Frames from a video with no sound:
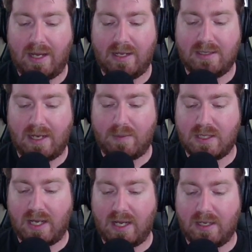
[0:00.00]
Tap it
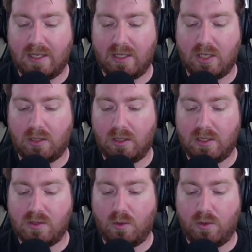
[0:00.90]
to add a
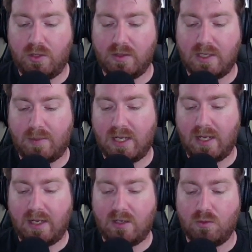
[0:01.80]
colorless, or you can tap it to add
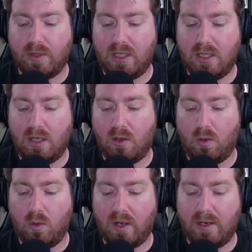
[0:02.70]
a green
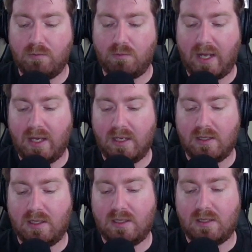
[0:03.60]
or a red.
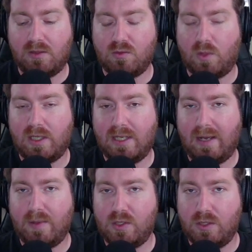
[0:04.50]
It deals 1
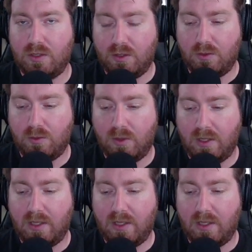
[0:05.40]
damage to you.